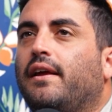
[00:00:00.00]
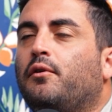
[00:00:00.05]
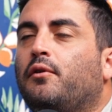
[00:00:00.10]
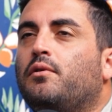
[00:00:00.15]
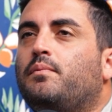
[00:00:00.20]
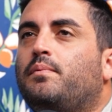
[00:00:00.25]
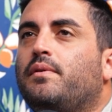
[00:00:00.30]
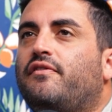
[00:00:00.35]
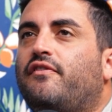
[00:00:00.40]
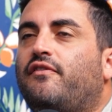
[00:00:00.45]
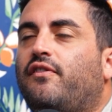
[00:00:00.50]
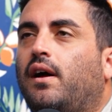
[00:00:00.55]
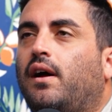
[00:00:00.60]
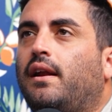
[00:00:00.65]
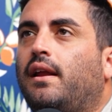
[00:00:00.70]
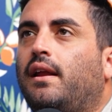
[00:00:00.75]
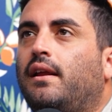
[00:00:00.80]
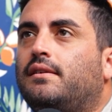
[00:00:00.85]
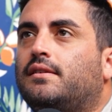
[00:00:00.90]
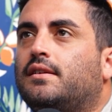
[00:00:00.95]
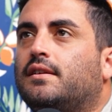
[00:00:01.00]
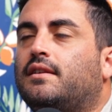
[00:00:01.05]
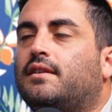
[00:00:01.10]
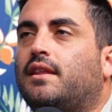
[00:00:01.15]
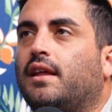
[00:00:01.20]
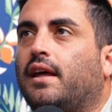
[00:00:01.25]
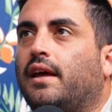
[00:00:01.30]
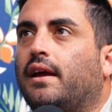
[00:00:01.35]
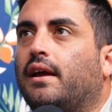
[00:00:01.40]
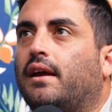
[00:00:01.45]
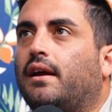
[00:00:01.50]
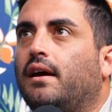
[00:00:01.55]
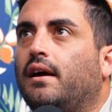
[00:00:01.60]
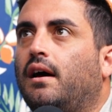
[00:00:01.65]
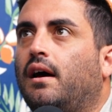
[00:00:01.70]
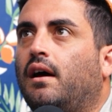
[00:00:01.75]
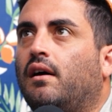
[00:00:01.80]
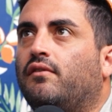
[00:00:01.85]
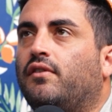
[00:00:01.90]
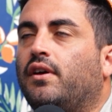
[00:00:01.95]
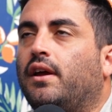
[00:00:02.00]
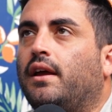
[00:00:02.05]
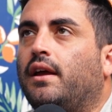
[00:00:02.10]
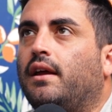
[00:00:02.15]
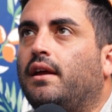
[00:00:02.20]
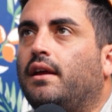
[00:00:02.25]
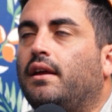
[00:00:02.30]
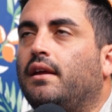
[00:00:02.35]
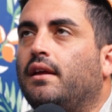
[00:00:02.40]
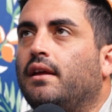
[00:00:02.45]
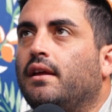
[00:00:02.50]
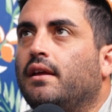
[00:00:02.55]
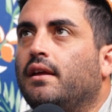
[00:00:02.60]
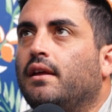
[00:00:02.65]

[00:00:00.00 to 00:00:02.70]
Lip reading: it would be funny to think of the